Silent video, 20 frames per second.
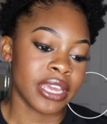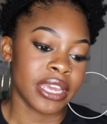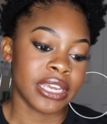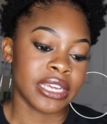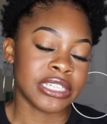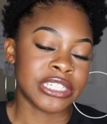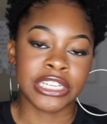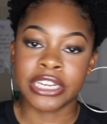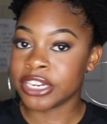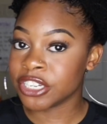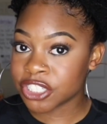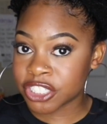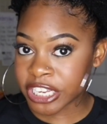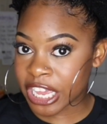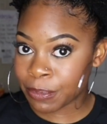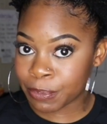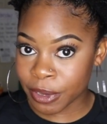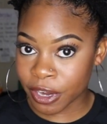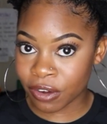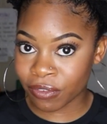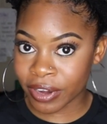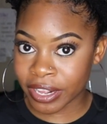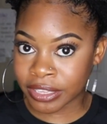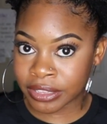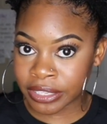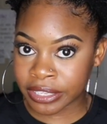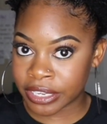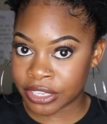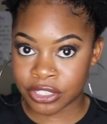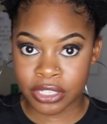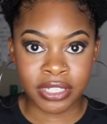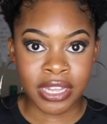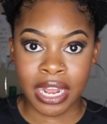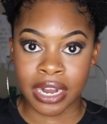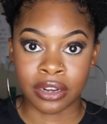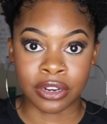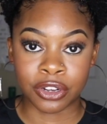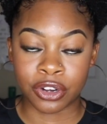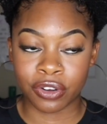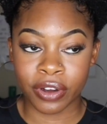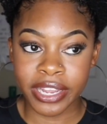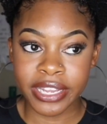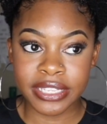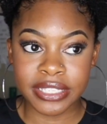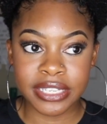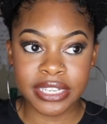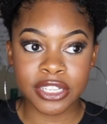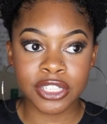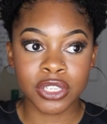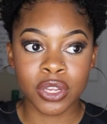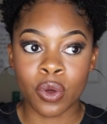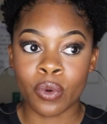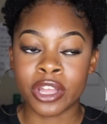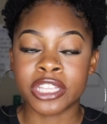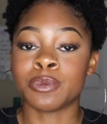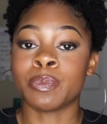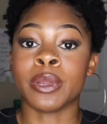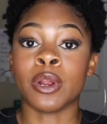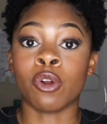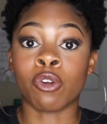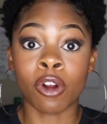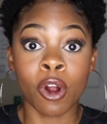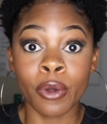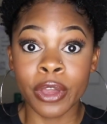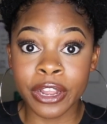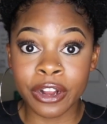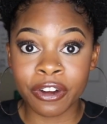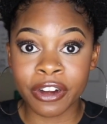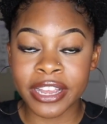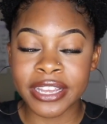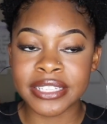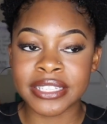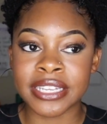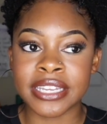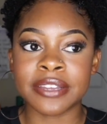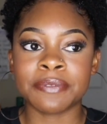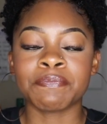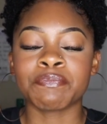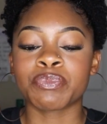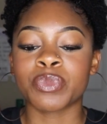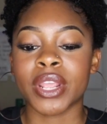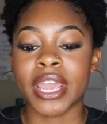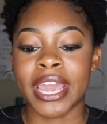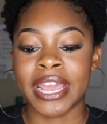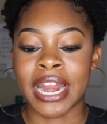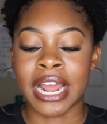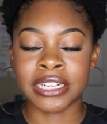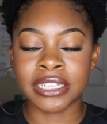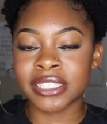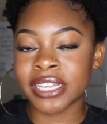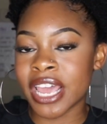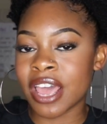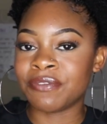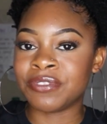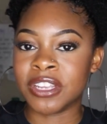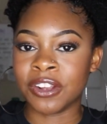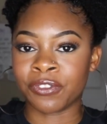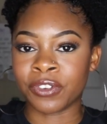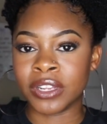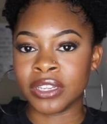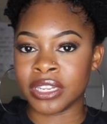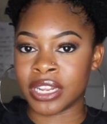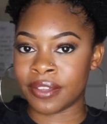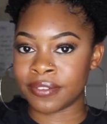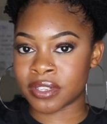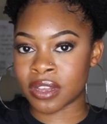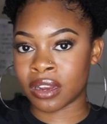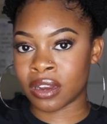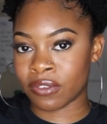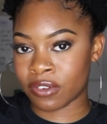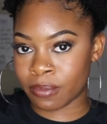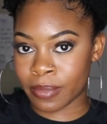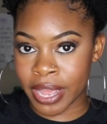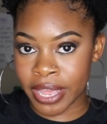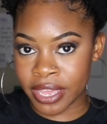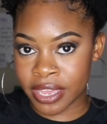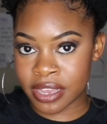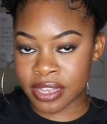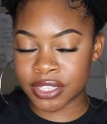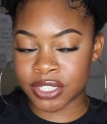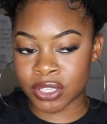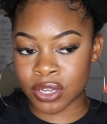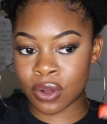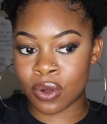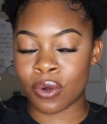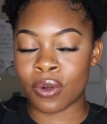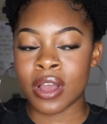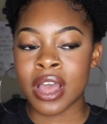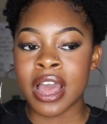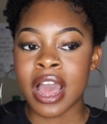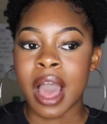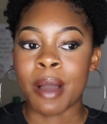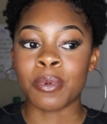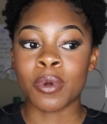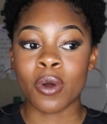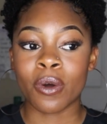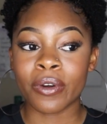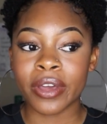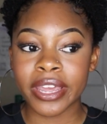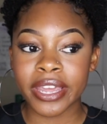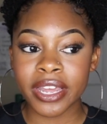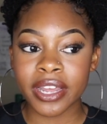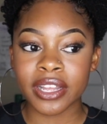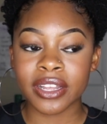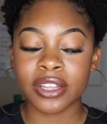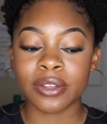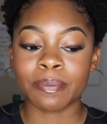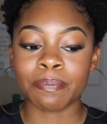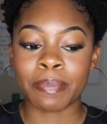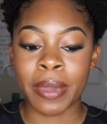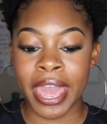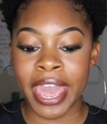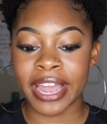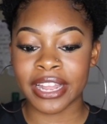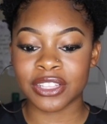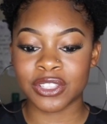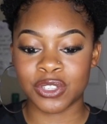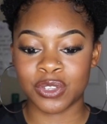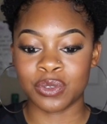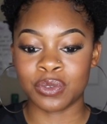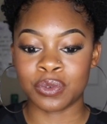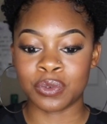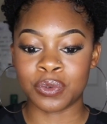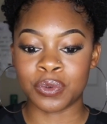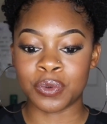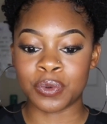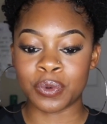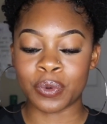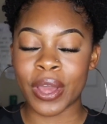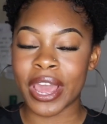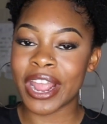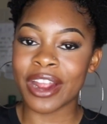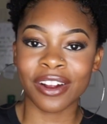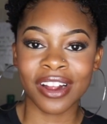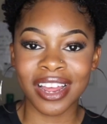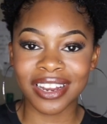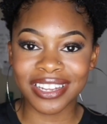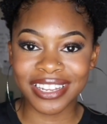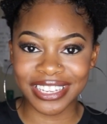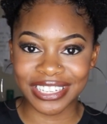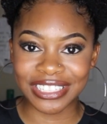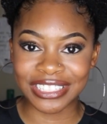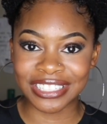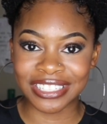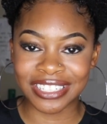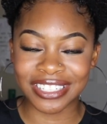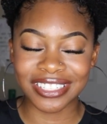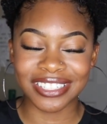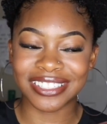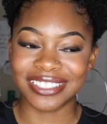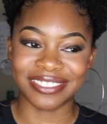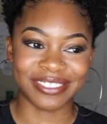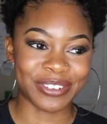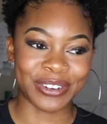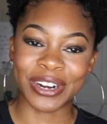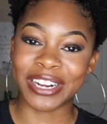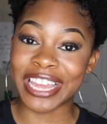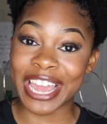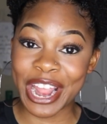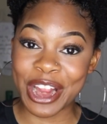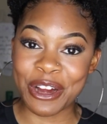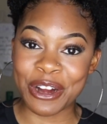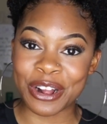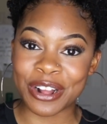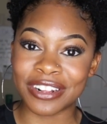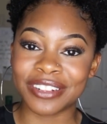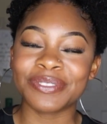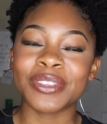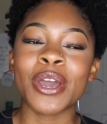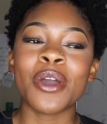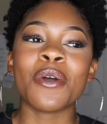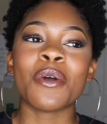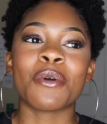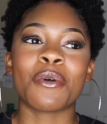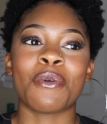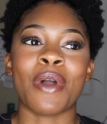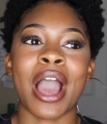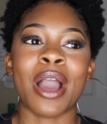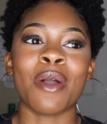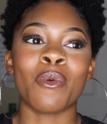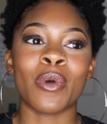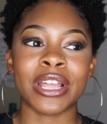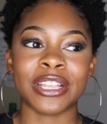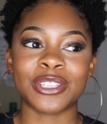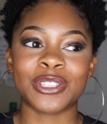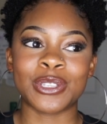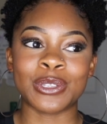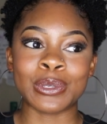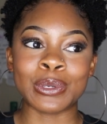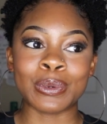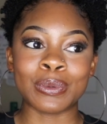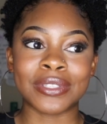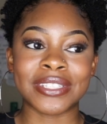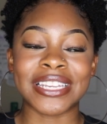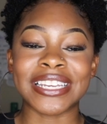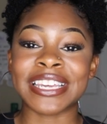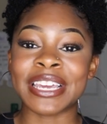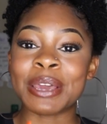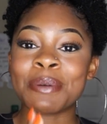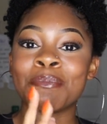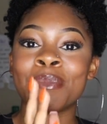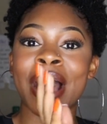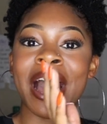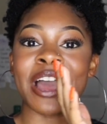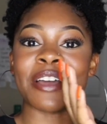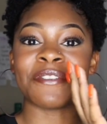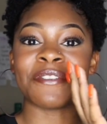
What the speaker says: she didn't shape it correctly. It just kind of looked crazy. So it's been growing crazy and I just have different lengths all over my head. So I'm going back to Hair Color Killer, or Kara, who I went to get my